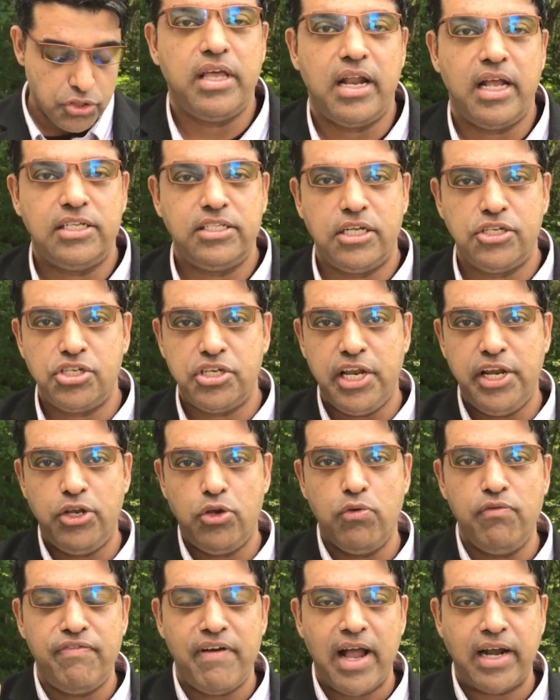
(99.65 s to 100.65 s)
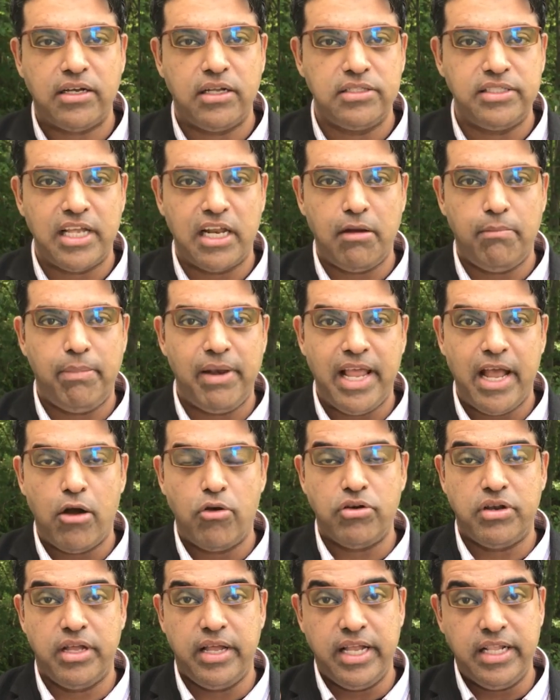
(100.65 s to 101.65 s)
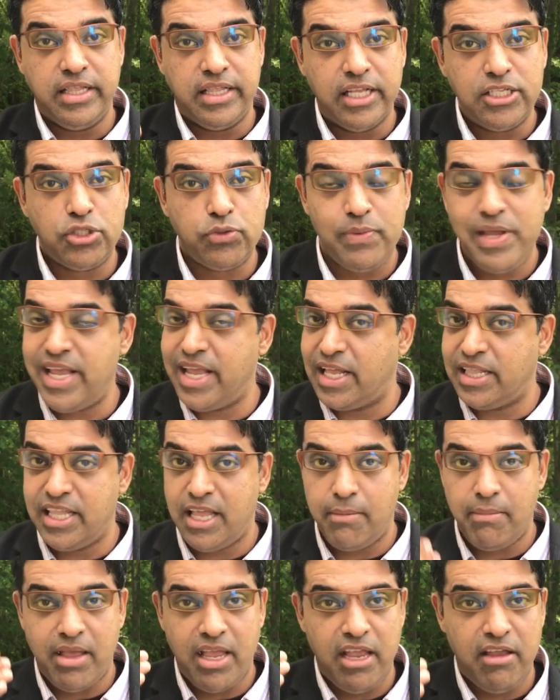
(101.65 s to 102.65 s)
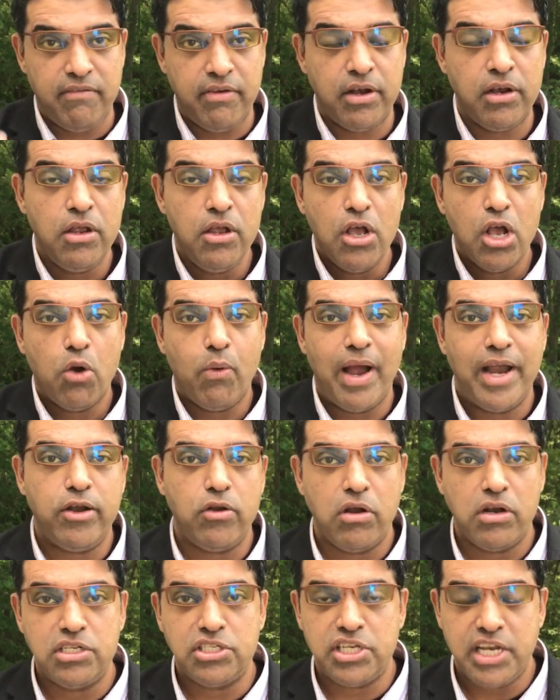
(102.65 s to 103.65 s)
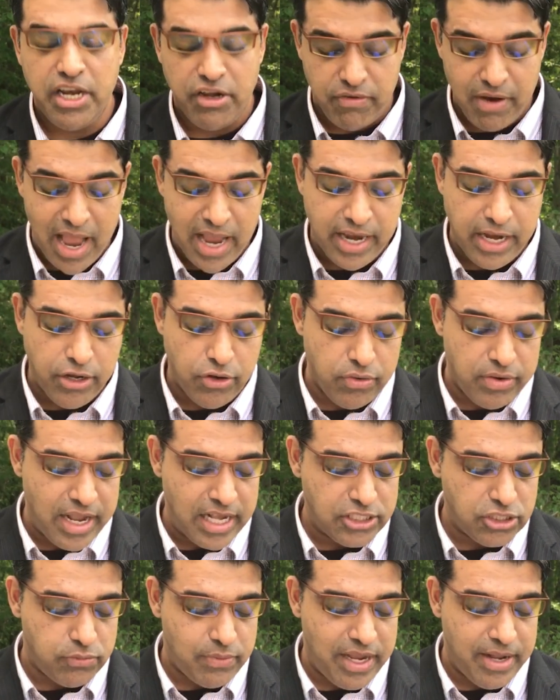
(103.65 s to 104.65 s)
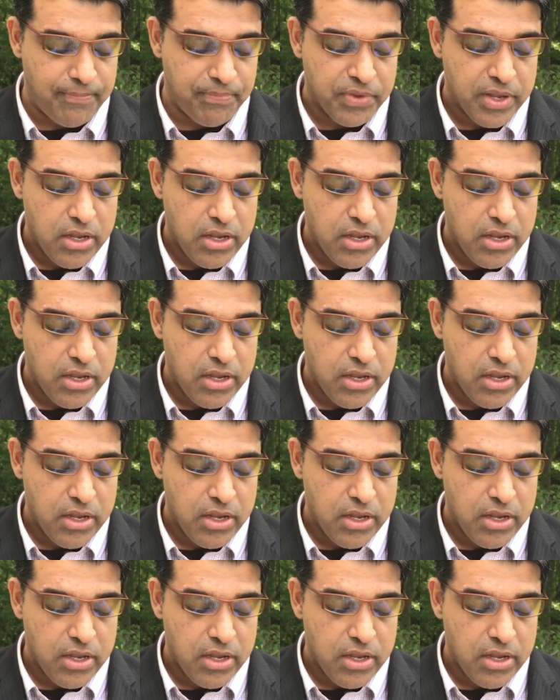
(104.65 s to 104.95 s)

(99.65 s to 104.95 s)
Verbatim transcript: There are essentially two factors that will play out in this week, and they may even quite honestly drag into next week.